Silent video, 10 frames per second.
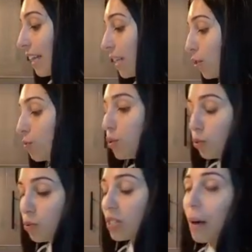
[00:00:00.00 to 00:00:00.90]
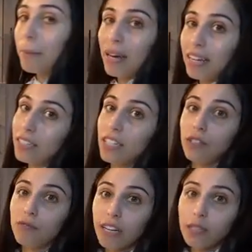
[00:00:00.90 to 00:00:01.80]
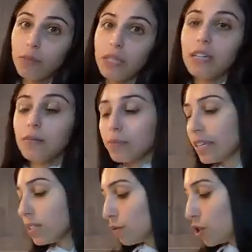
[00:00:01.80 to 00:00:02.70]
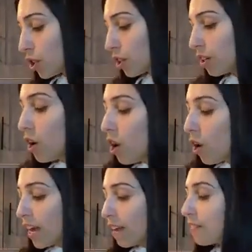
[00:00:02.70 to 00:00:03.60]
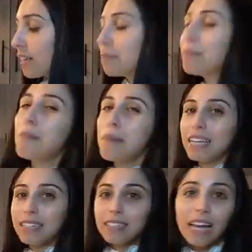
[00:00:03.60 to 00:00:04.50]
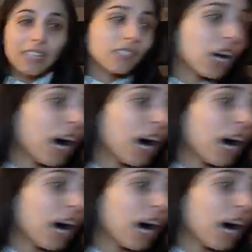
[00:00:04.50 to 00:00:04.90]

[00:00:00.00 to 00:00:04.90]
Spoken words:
and then you use that paste in a recipe in place of sugar, if it makes sense.